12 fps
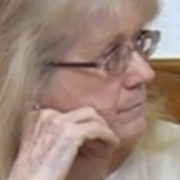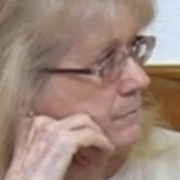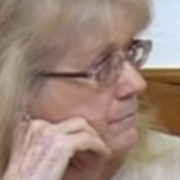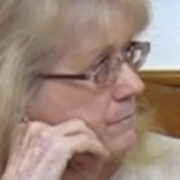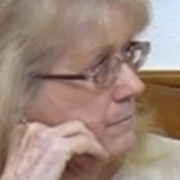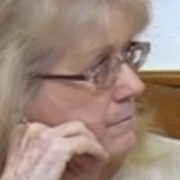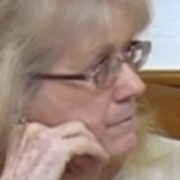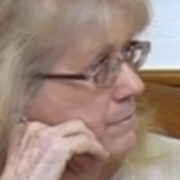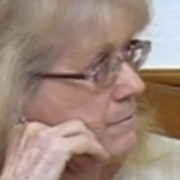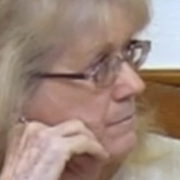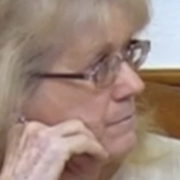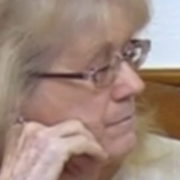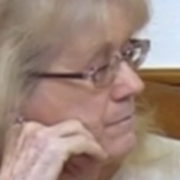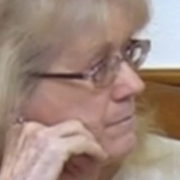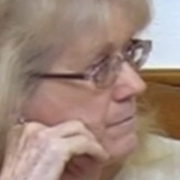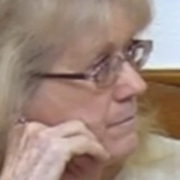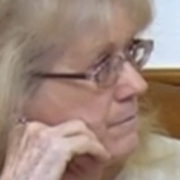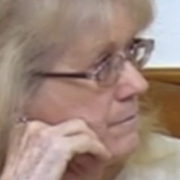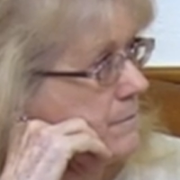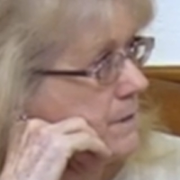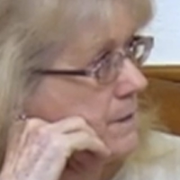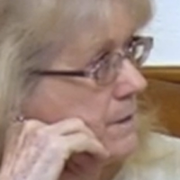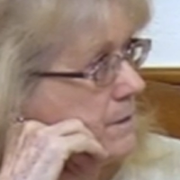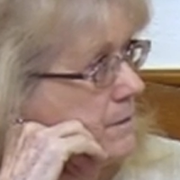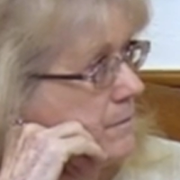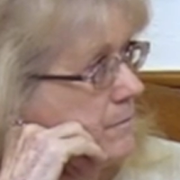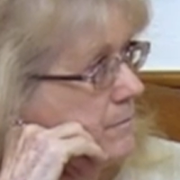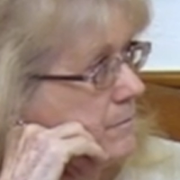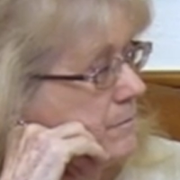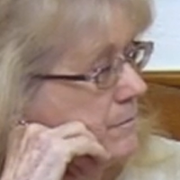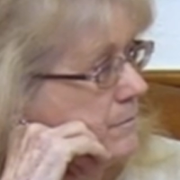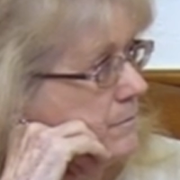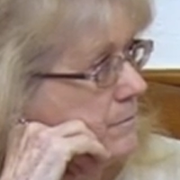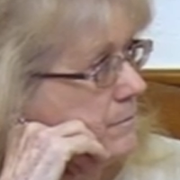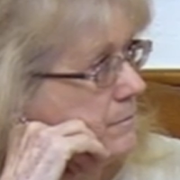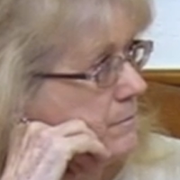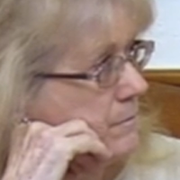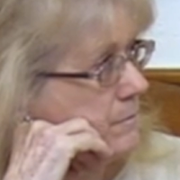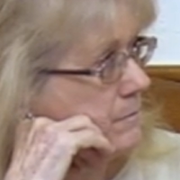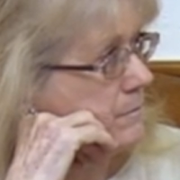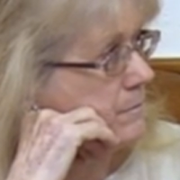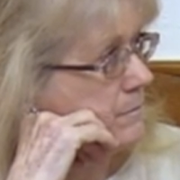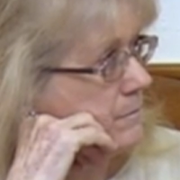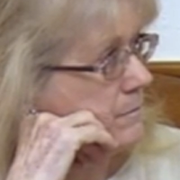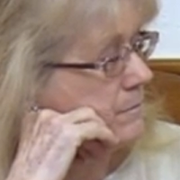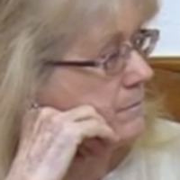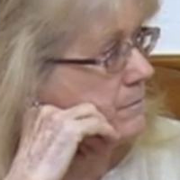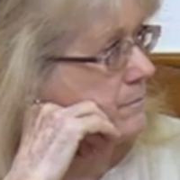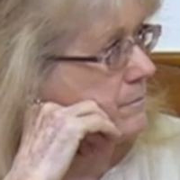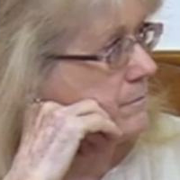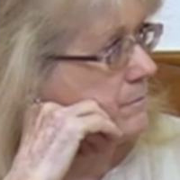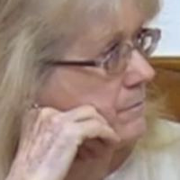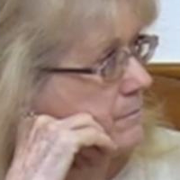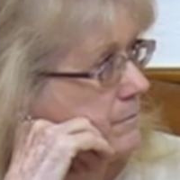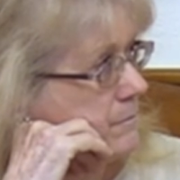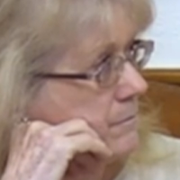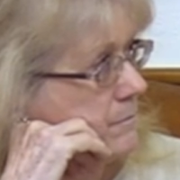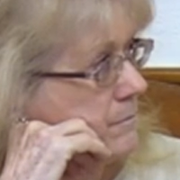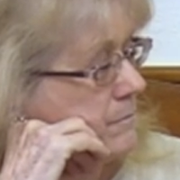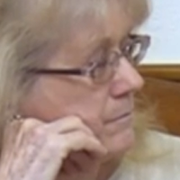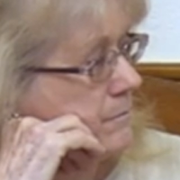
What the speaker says: [no speech]